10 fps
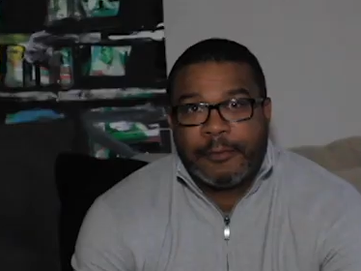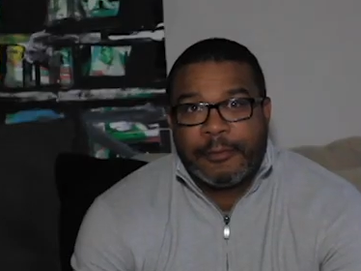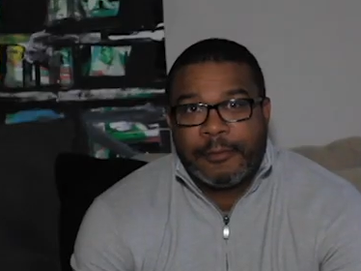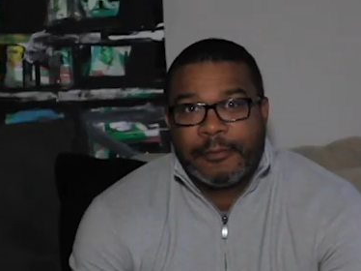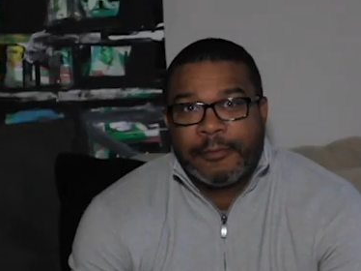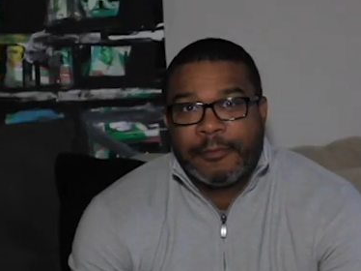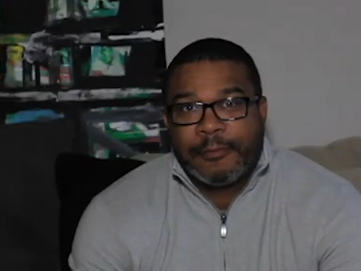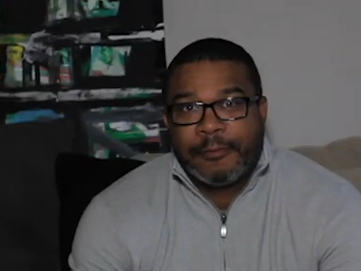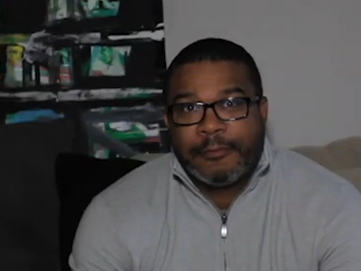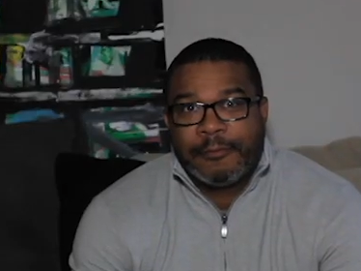As a black
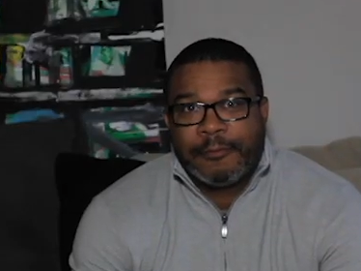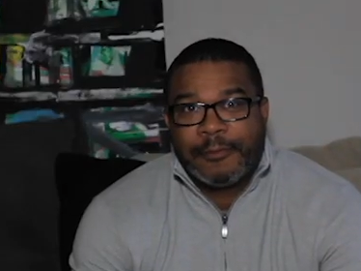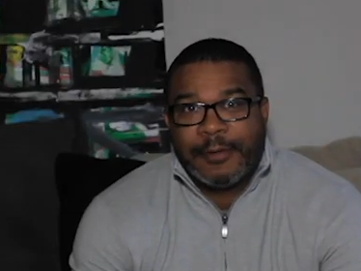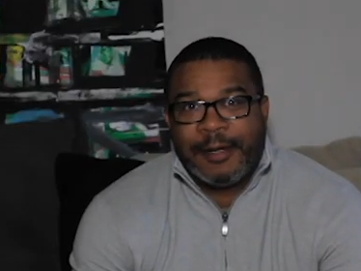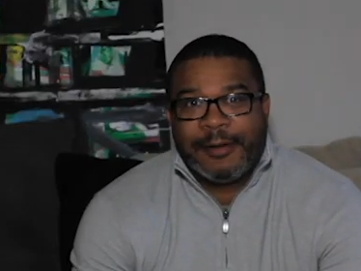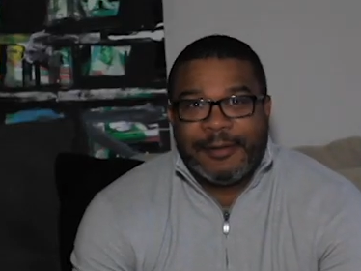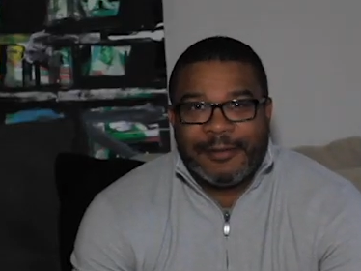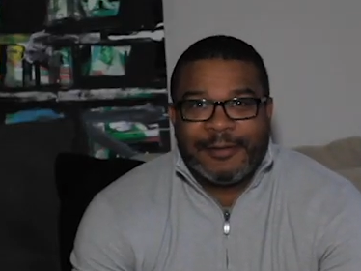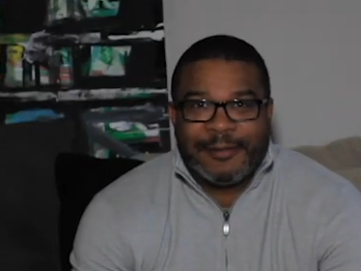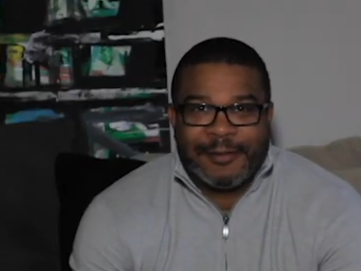man.